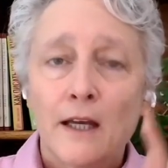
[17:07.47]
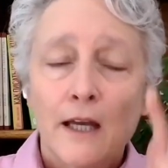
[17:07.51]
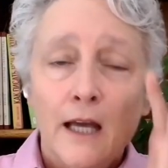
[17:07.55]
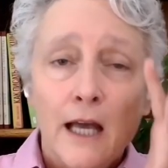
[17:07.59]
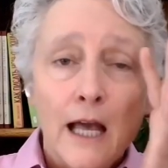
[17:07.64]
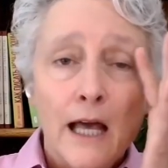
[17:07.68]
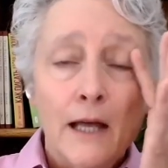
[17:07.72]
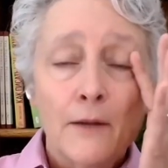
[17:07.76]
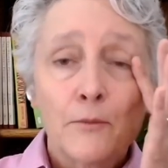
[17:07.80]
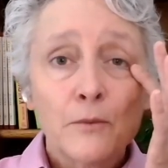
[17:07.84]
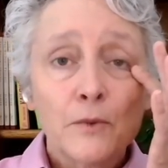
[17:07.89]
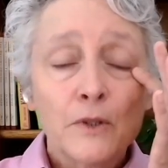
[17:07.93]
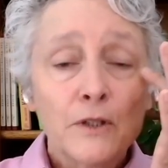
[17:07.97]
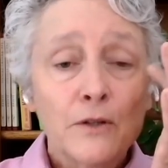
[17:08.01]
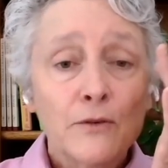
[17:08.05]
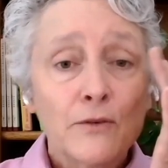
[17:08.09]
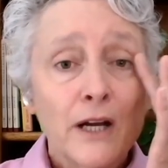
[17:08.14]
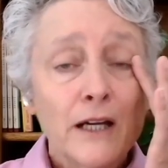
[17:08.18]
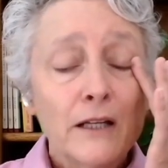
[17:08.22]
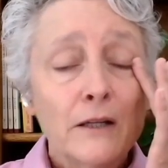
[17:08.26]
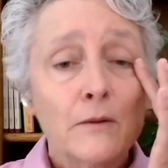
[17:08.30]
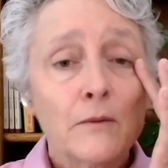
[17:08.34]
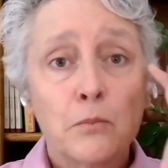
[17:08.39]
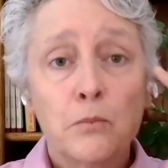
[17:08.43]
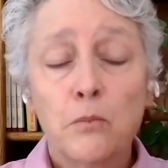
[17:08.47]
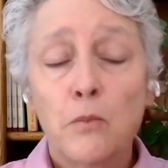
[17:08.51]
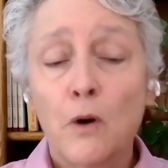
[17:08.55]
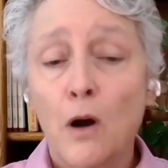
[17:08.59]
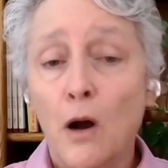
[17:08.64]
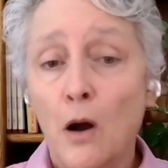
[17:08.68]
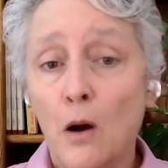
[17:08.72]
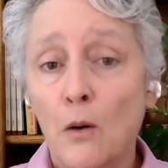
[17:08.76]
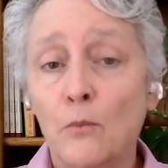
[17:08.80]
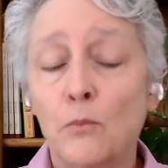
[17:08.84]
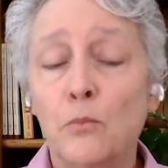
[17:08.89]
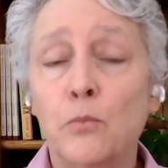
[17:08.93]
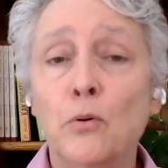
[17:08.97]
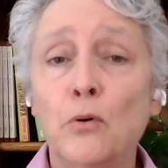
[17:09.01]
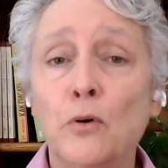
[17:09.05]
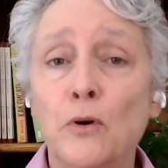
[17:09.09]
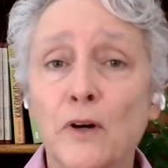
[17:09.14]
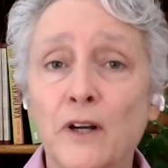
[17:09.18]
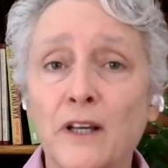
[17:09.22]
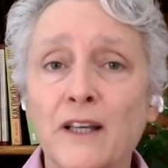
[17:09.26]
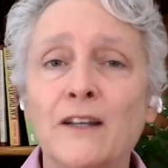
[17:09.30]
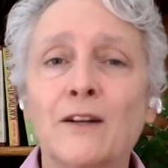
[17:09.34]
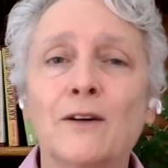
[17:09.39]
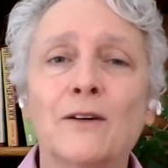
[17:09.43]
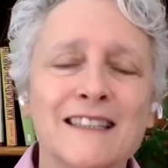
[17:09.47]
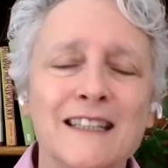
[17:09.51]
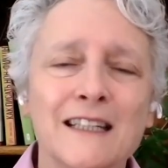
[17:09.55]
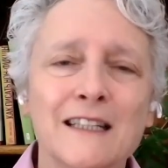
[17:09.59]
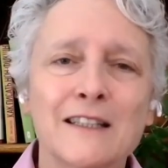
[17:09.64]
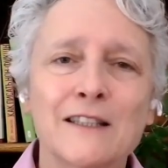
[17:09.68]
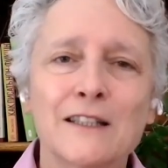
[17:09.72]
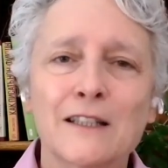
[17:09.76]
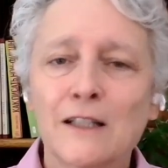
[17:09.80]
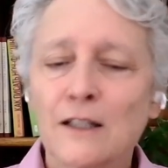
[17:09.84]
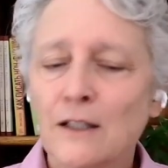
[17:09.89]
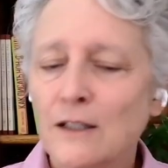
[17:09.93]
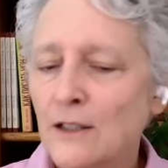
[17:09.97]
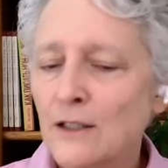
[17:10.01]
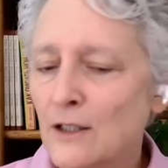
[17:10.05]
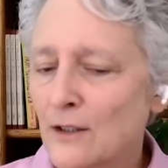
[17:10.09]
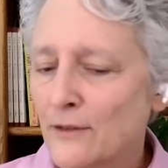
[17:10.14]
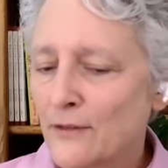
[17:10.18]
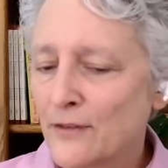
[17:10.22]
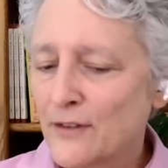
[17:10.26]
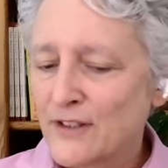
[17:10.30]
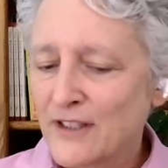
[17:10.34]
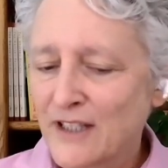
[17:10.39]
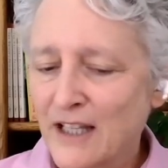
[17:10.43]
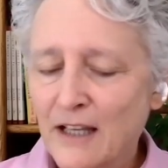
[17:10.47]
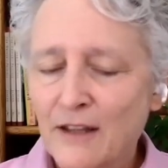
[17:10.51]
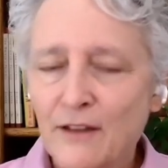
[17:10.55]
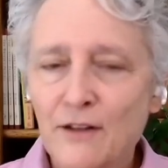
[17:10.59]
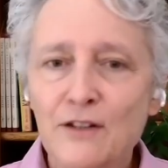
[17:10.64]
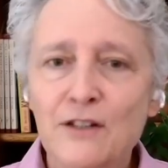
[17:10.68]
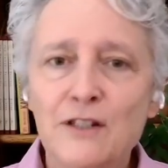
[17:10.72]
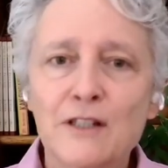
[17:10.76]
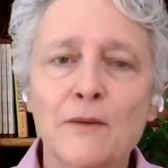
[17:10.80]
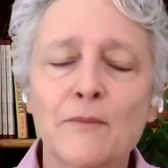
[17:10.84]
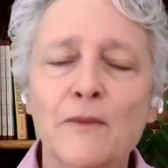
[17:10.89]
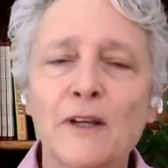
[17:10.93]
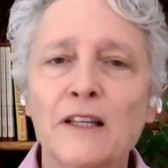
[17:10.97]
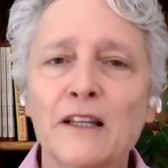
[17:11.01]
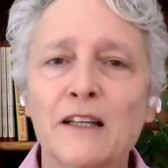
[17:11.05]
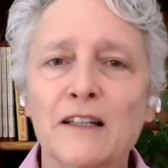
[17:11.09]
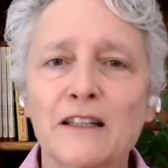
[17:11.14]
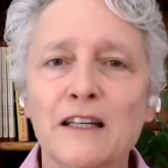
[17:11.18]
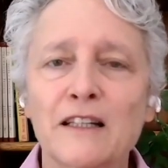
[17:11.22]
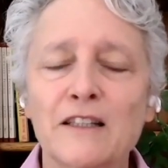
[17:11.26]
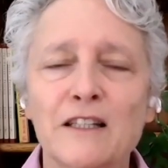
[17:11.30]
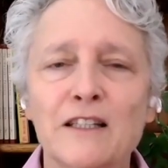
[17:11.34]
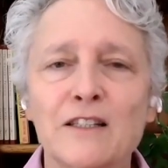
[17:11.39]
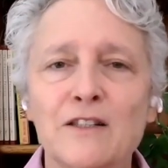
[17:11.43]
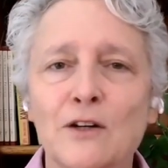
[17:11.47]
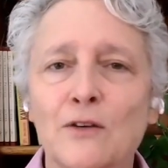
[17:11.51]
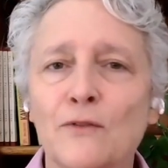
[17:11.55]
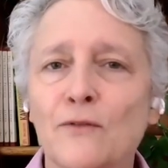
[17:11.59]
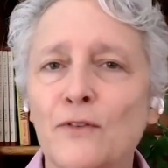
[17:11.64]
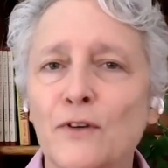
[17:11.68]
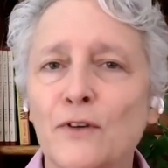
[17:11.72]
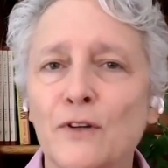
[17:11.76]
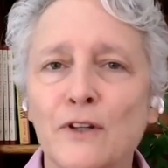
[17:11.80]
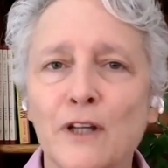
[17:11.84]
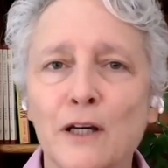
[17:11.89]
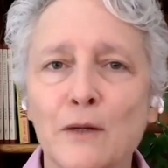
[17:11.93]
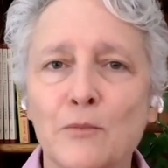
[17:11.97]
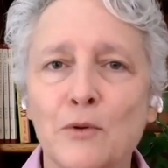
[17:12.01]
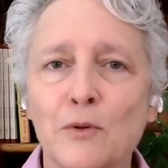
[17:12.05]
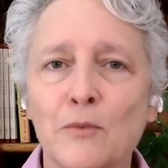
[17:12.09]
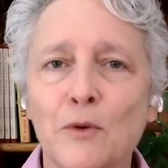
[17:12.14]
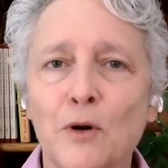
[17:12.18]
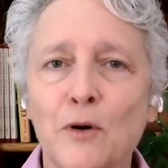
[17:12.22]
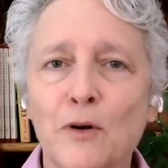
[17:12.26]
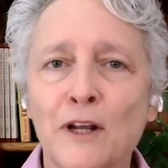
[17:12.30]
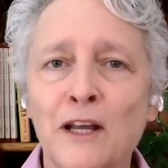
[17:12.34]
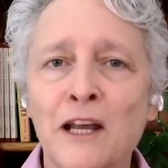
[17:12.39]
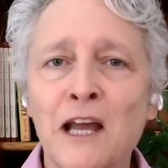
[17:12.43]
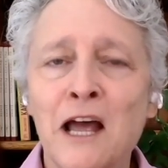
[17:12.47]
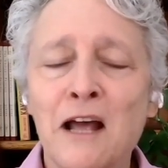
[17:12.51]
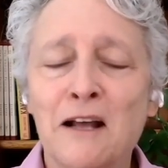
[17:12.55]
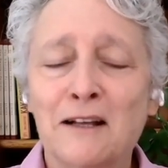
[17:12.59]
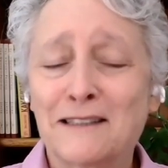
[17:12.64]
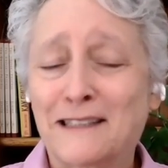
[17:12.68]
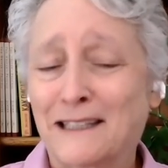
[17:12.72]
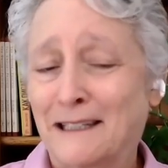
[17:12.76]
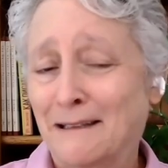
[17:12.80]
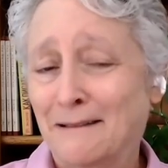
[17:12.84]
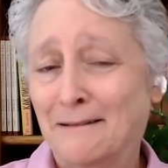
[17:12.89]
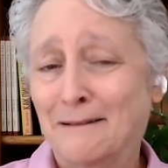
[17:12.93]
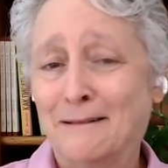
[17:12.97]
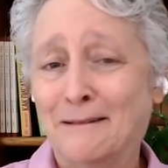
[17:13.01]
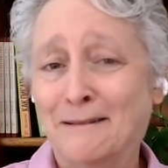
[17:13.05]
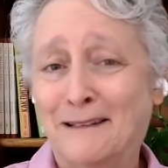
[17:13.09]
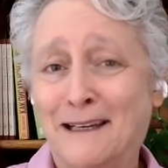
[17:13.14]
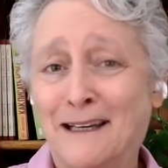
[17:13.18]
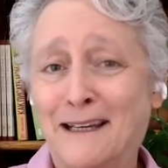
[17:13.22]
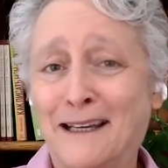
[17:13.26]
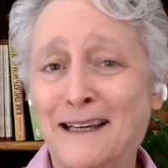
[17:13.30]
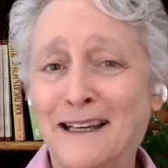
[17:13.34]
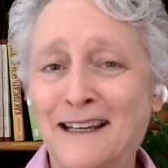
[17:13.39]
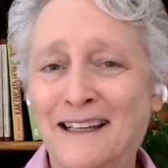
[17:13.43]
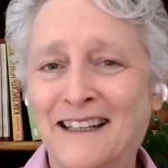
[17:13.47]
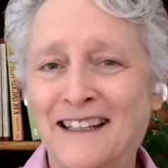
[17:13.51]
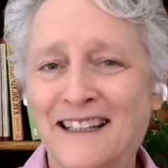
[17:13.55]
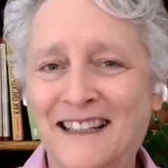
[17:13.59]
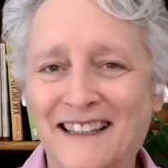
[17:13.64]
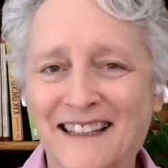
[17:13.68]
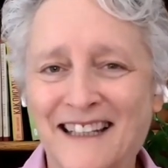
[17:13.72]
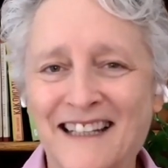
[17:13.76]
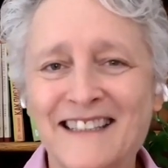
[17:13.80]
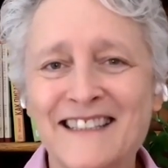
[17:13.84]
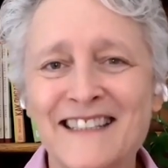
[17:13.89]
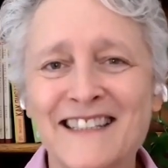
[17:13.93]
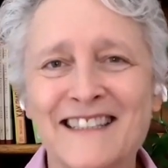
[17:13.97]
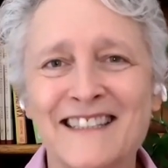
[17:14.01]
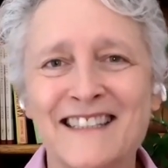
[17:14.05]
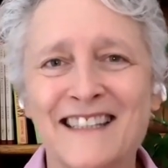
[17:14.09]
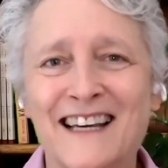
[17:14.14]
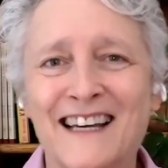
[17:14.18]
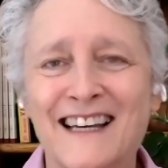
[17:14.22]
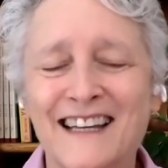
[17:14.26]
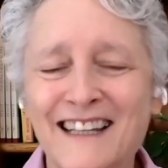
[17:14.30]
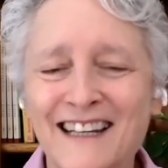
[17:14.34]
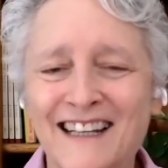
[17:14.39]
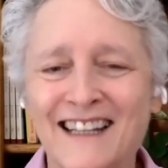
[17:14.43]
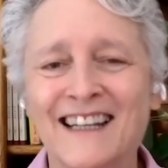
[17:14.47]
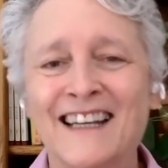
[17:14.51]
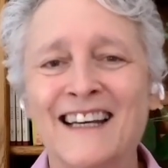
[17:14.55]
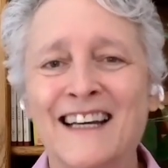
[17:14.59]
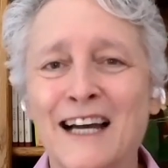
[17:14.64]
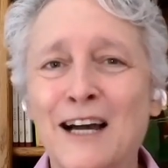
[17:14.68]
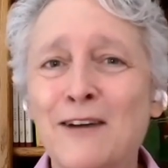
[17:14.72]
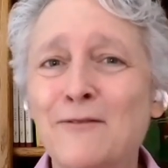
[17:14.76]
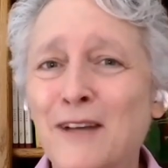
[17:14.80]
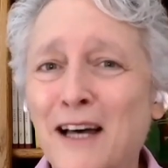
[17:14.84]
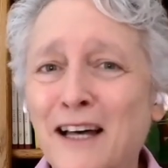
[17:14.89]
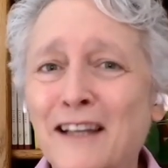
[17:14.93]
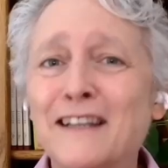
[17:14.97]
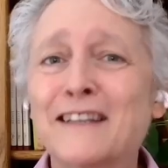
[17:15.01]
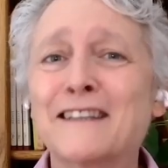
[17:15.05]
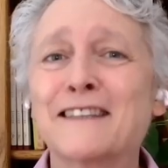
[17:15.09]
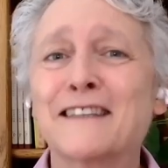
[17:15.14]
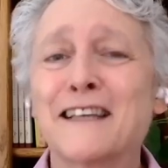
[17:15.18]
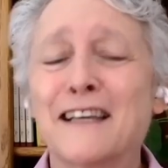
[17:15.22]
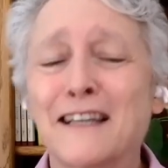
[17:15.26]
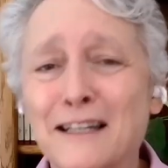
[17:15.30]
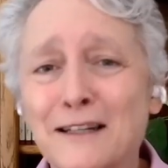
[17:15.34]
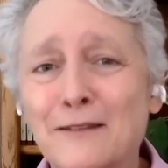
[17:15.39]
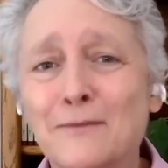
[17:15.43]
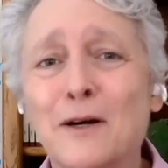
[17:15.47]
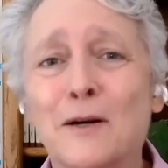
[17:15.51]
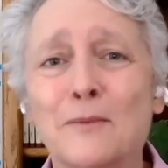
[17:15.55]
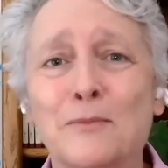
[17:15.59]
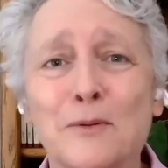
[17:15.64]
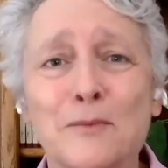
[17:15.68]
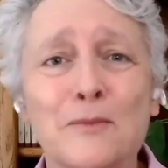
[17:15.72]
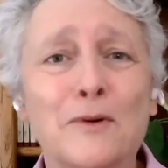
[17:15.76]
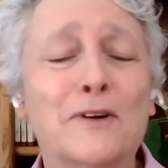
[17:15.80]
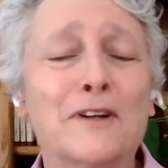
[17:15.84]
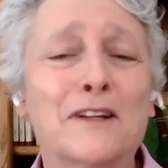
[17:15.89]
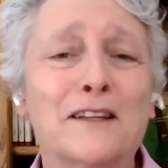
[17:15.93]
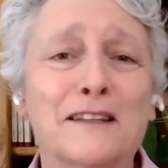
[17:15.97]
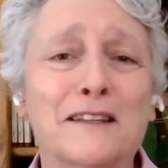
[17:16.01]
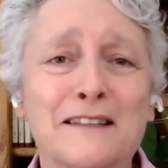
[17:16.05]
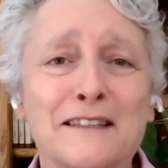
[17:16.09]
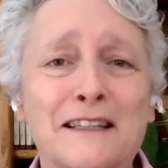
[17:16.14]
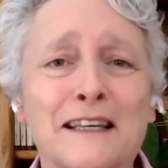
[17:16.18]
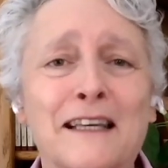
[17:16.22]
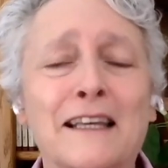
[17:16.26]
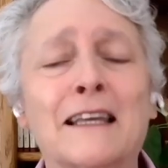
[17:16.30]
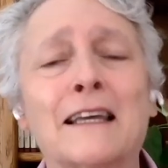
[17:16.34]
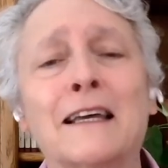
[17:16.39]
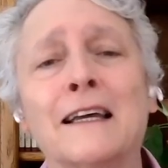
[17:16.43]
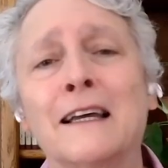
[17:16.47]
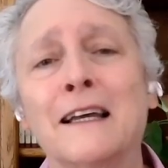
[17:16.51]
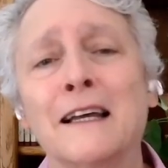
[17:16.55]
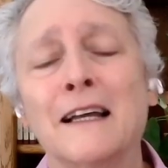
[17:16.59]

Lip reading: And when you write a book, it's clear if it's like there's something that I just don't feel like promoting. Like, okay, that's a sign. Right. I'm not excited about promoting this thing.